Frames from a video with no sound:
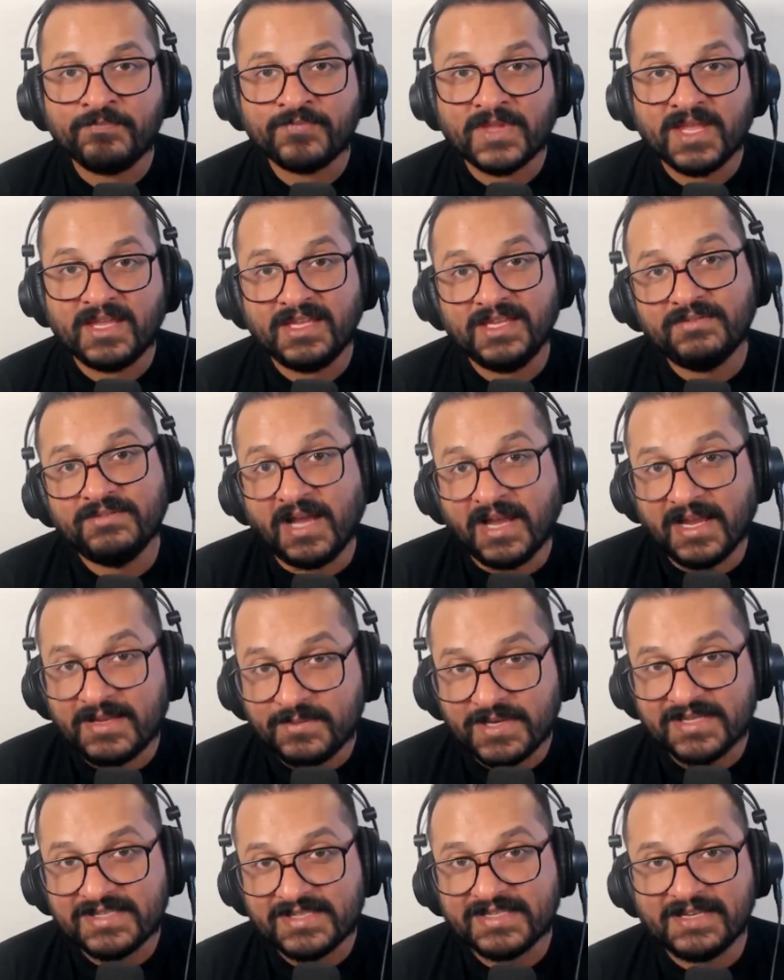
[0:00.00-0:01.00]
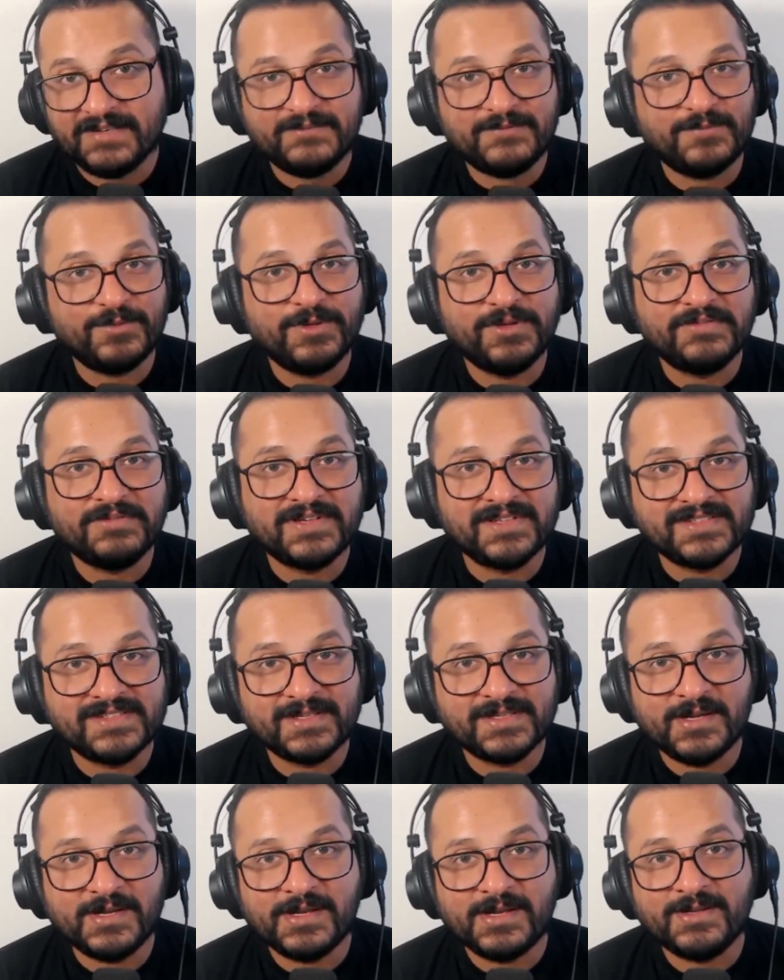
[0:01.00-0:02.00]
even I myself would have
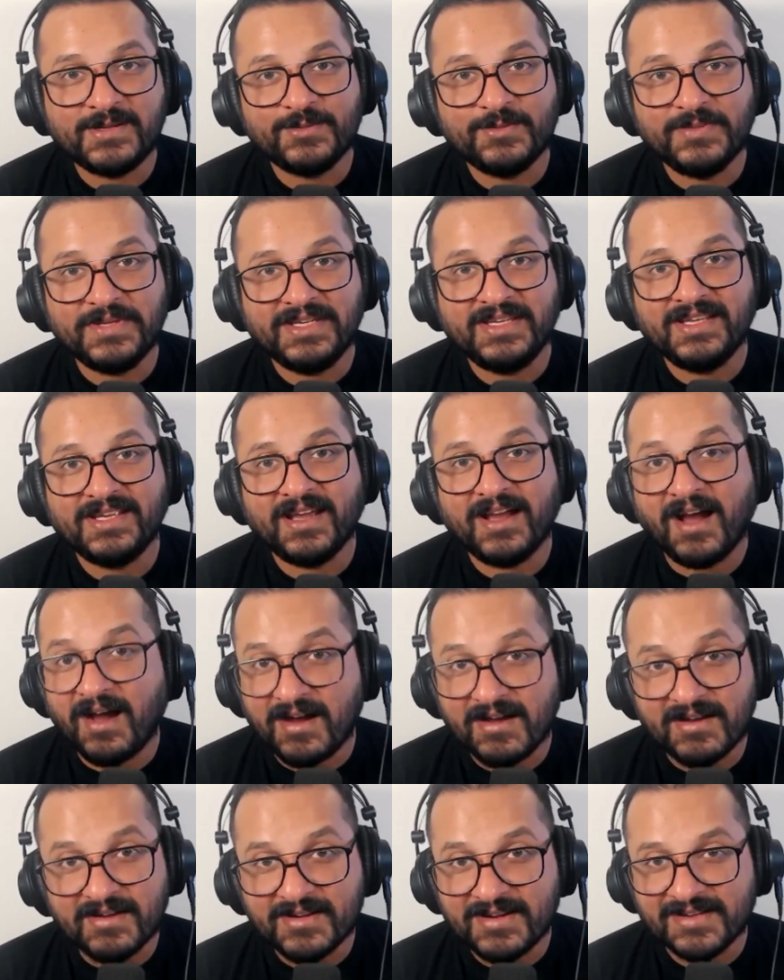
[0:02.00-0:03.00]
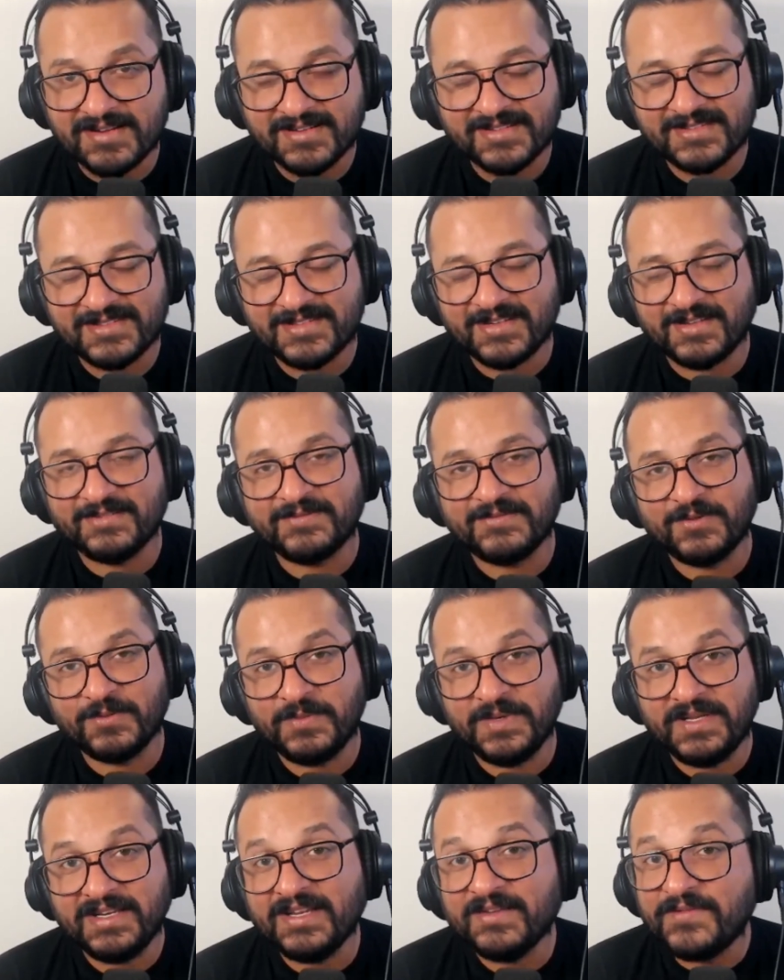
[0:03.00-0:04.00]
considered it to be hard stuff, to
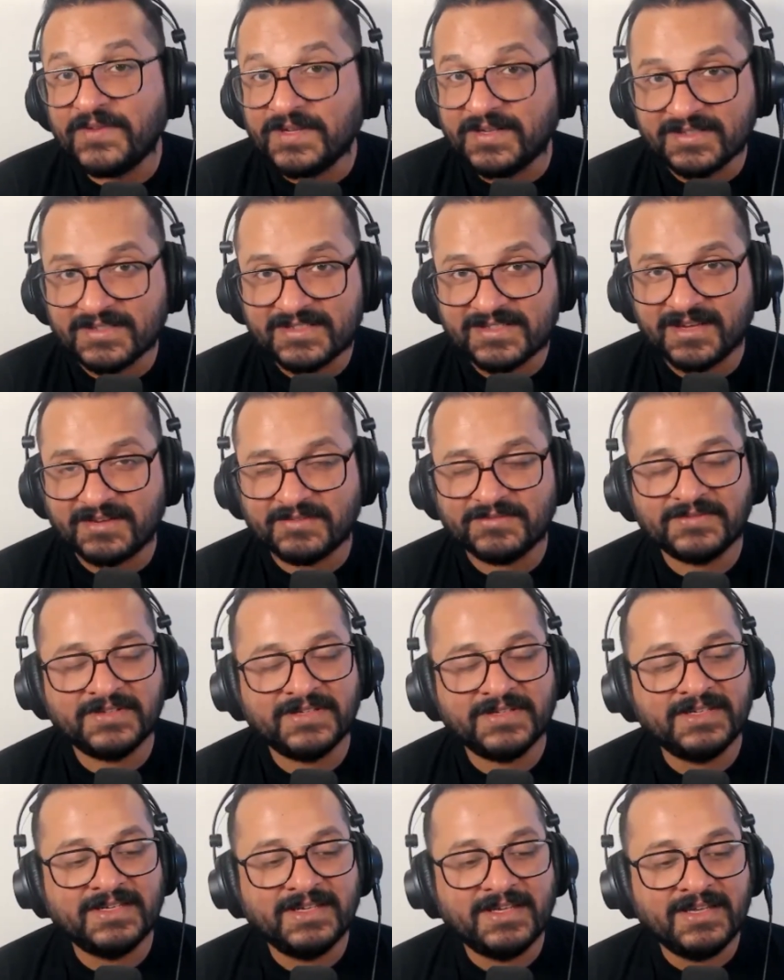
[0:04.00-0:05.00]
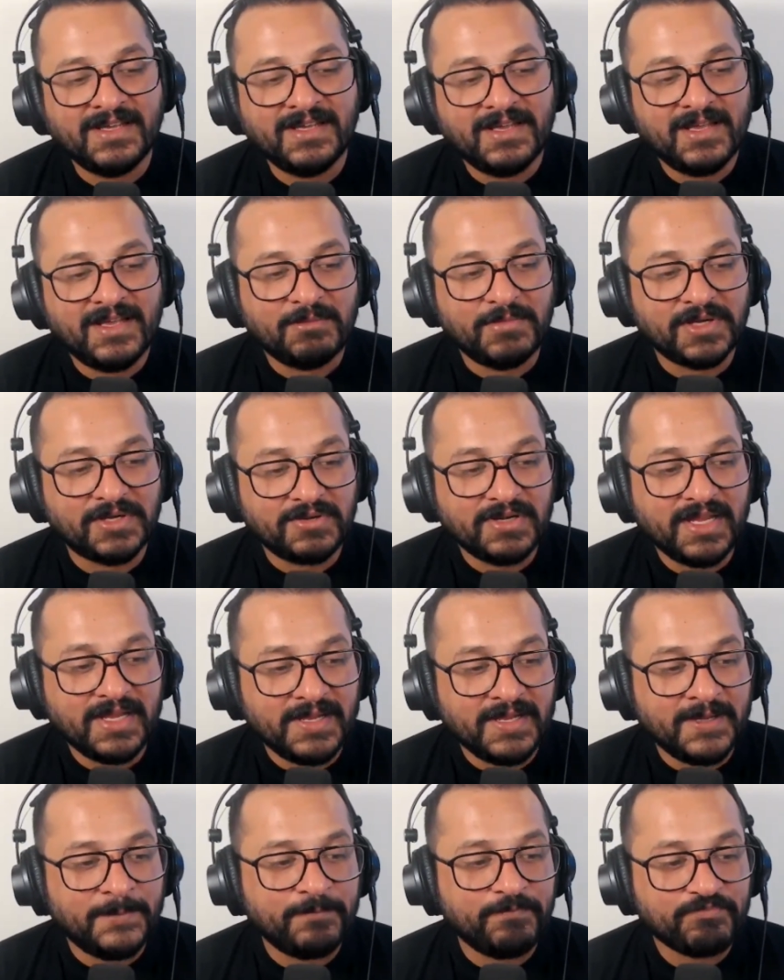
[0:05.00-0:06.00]
be difficult stuff. But
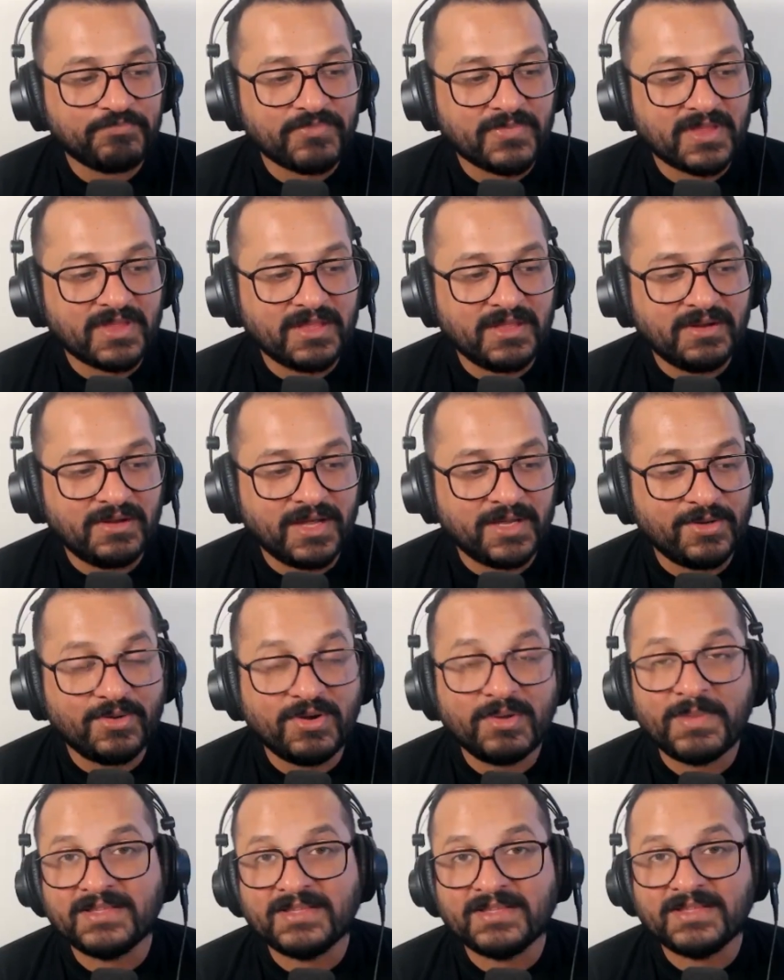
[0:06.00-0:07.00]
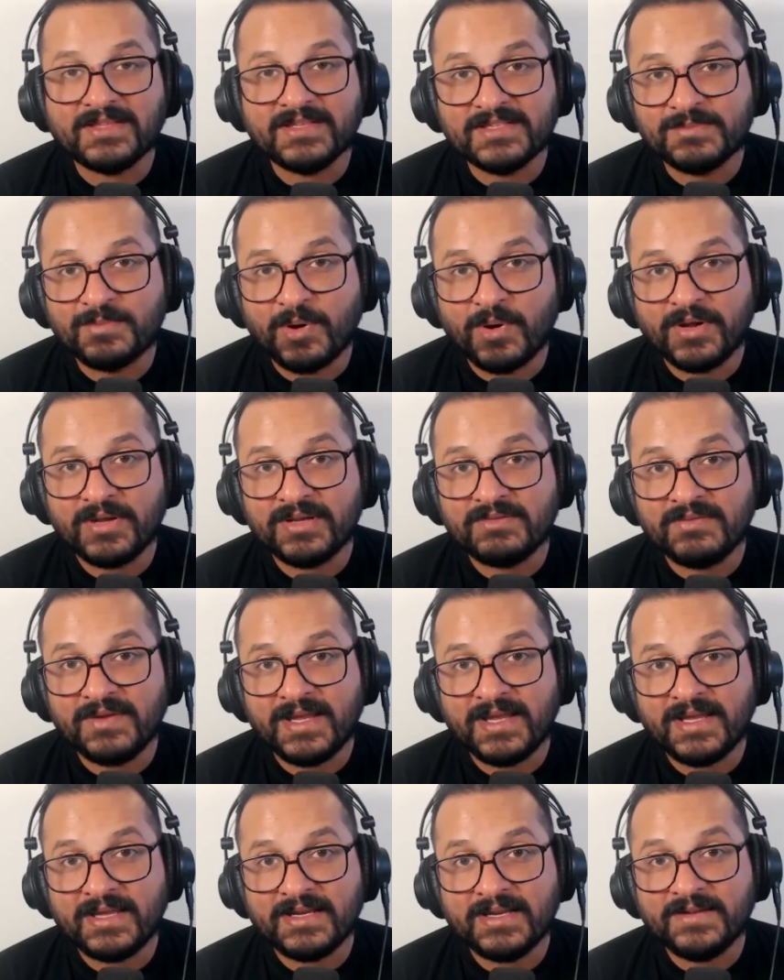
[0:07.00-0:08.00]
today, you know, I know I'm at this point
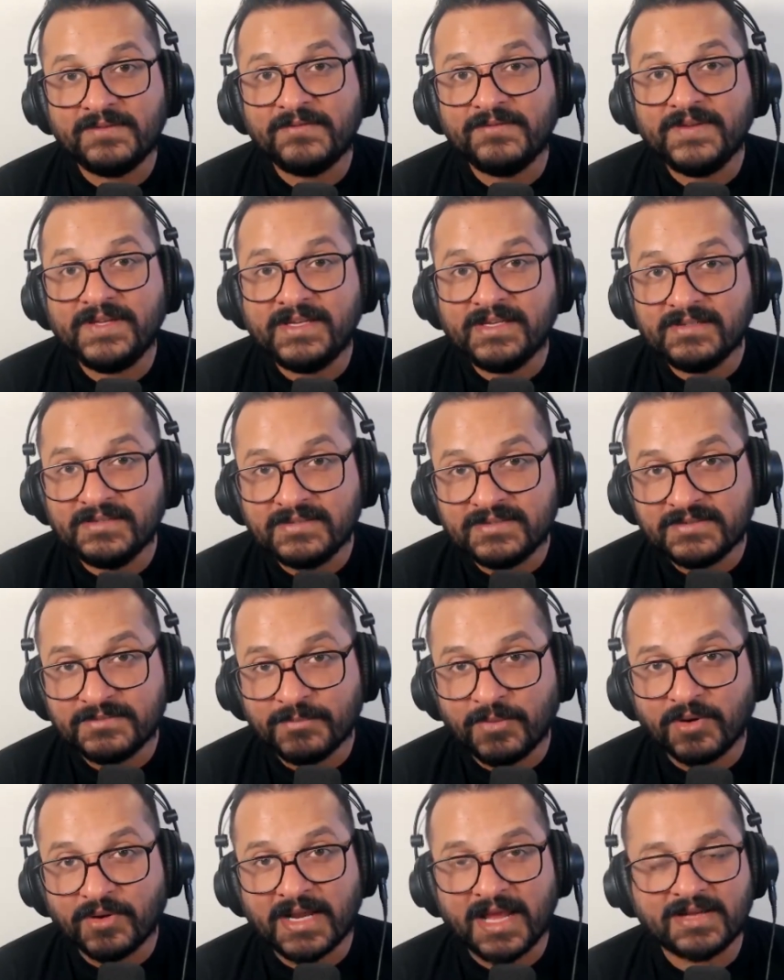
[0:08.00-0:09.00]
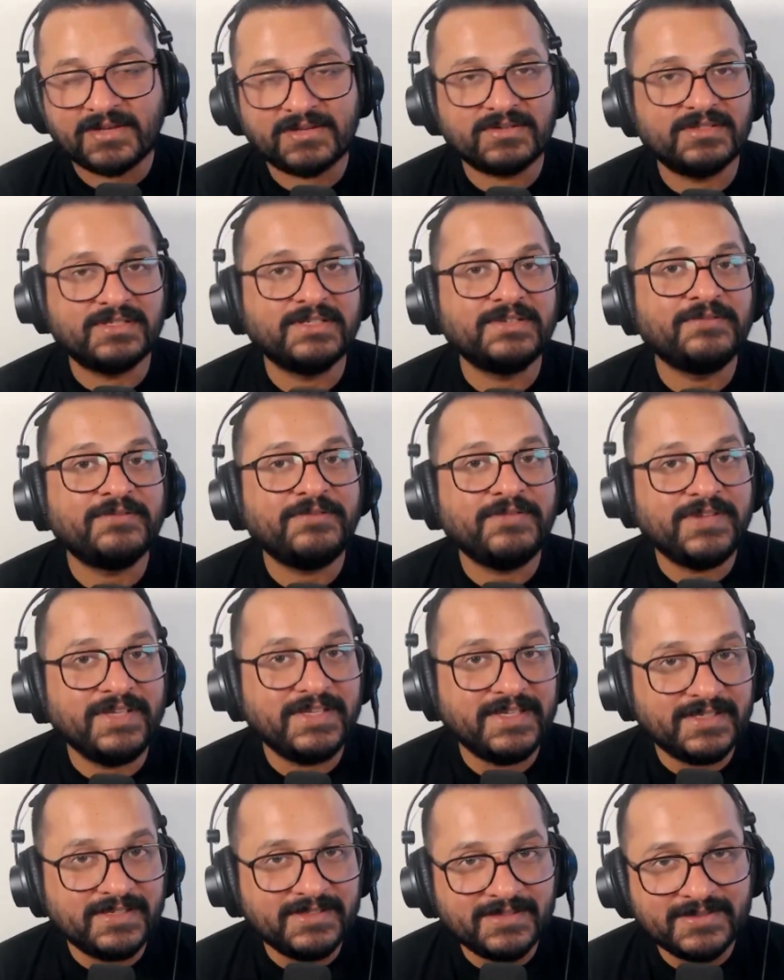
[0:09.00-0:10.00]
where it feels more natural, it
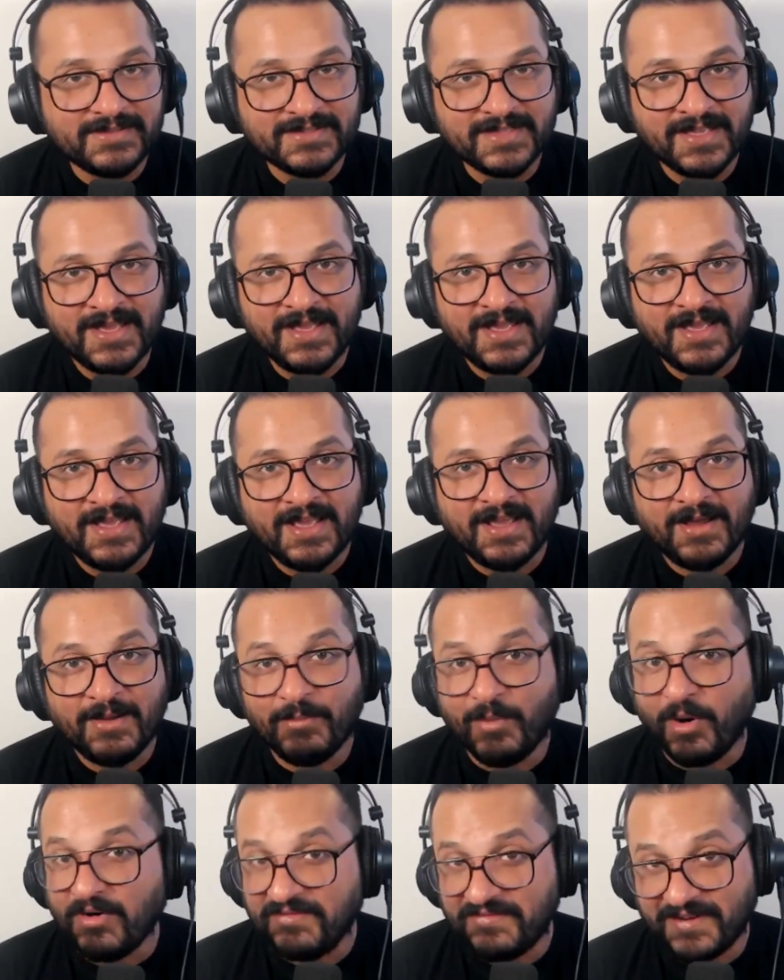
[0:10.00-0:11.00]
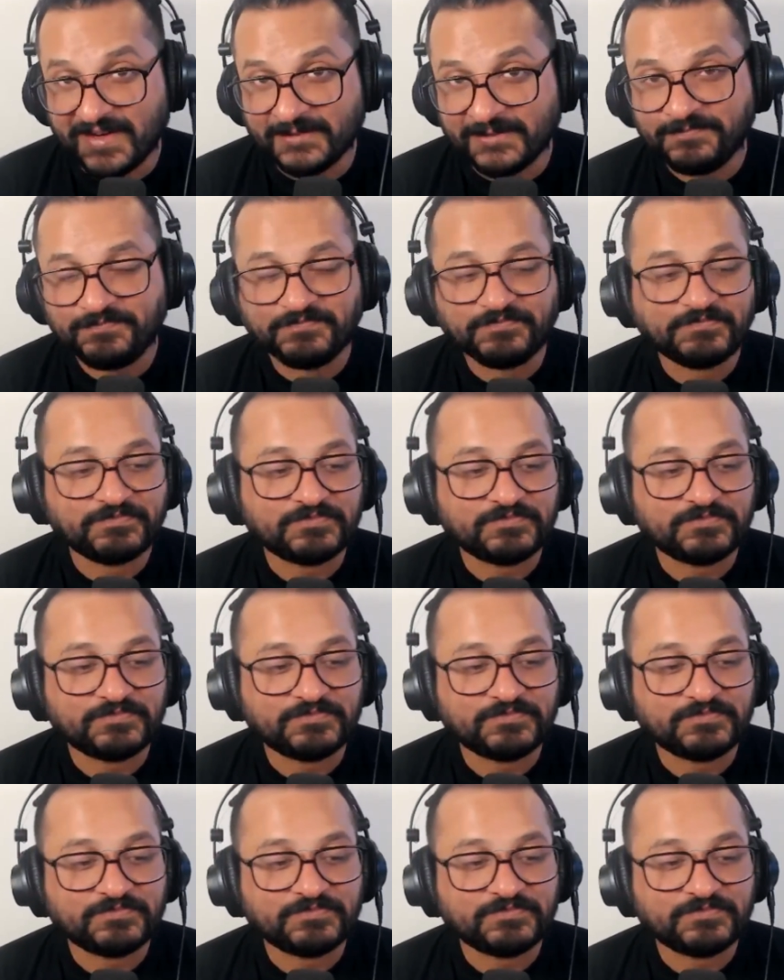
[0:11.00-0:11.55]
feels more fun.